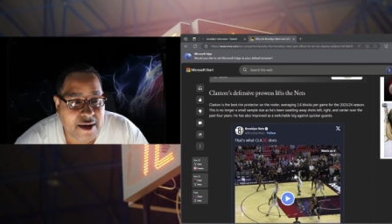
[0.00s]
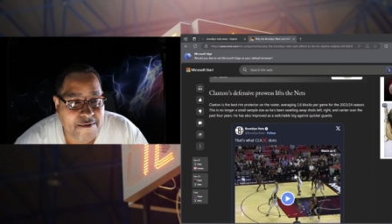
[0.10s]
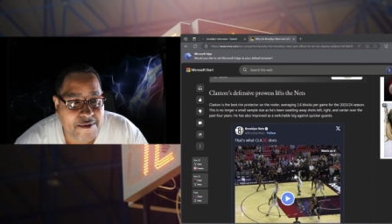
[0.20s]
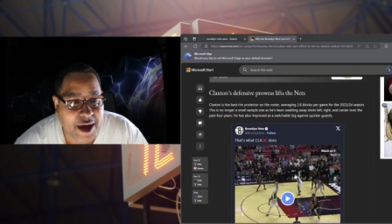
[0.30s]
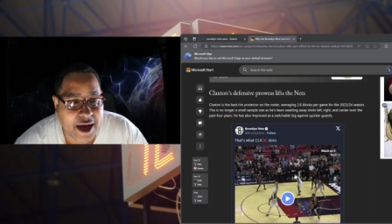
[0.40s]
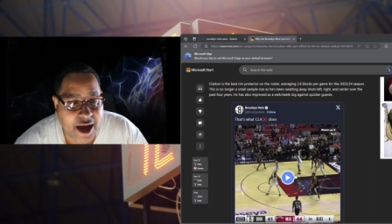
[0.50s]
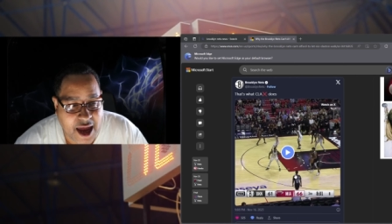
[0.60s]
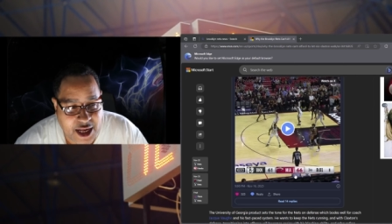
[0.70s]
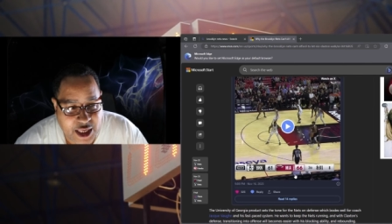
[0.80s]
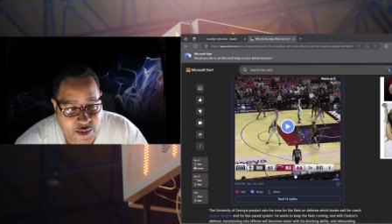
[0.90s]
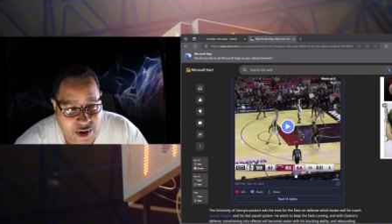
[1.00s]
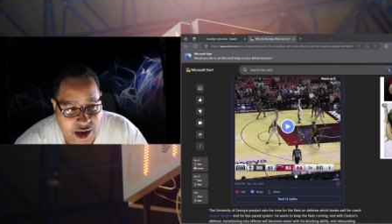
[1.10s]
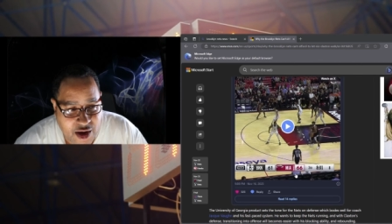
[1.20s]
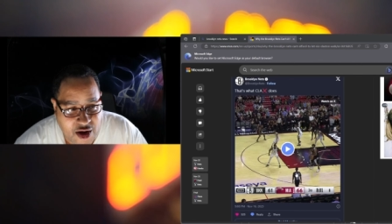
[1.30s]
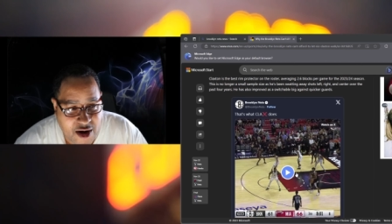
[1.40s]
big against
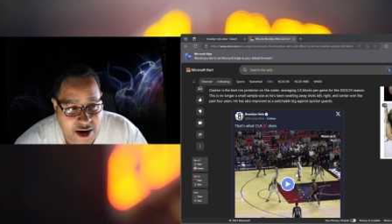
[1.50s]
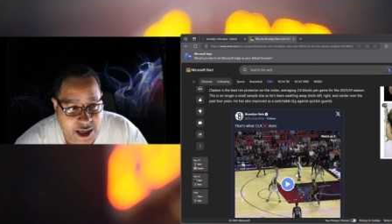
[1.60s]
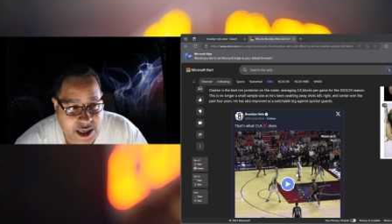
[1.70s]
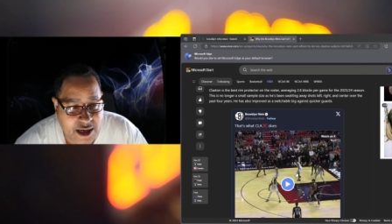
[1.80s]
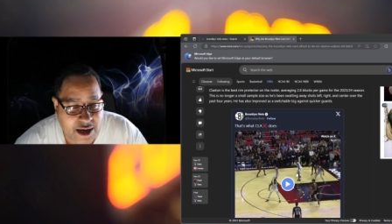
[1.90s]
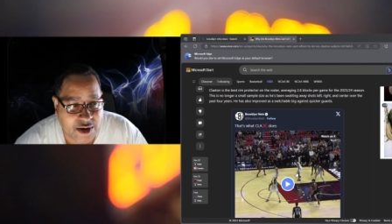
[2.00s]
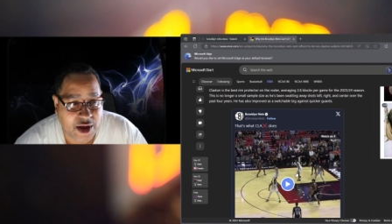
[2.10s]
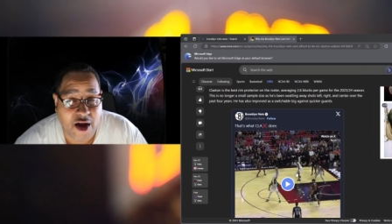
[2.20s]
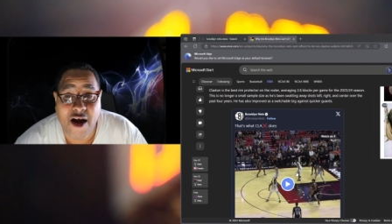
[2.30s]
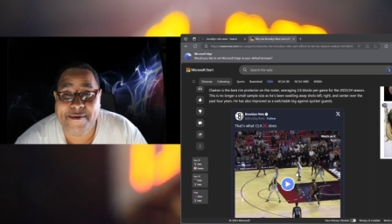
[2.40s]
quicker guards. You know, the guard,